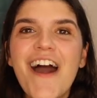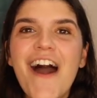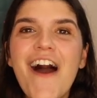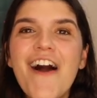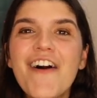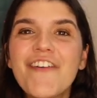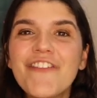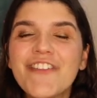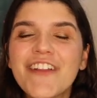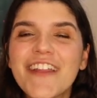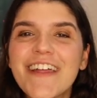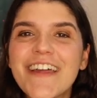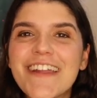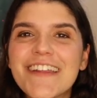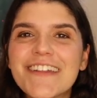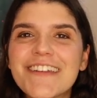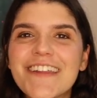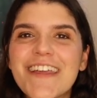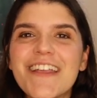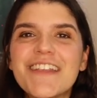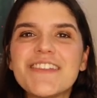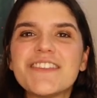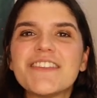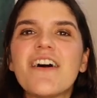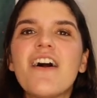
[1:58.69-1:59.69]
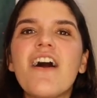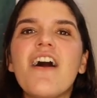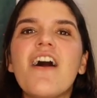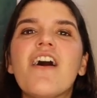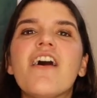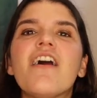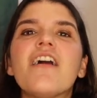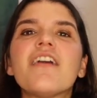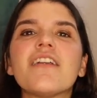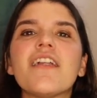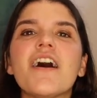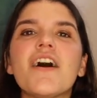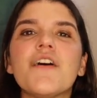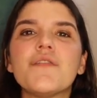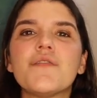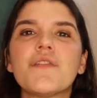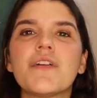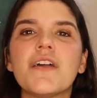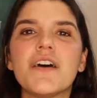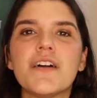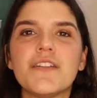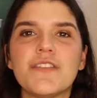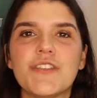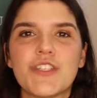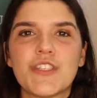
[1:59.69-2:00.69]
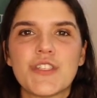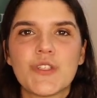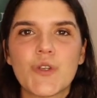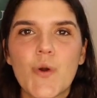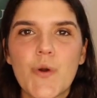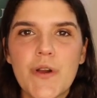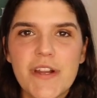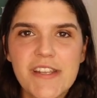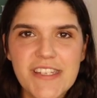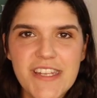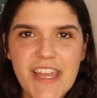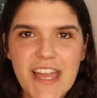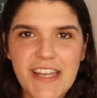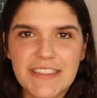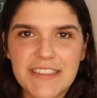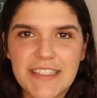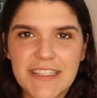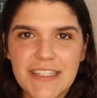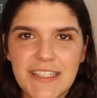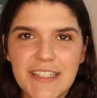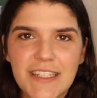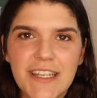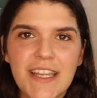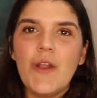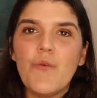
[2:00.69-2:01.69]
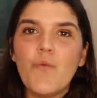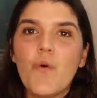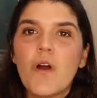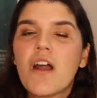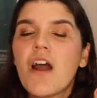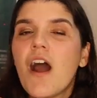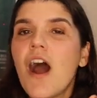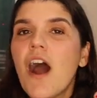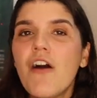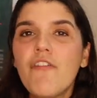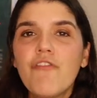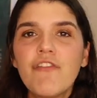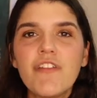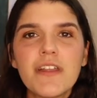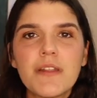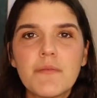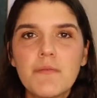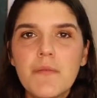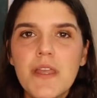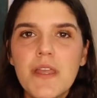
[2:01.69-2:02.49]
Conflict is the heart of good storytelling. And what conflict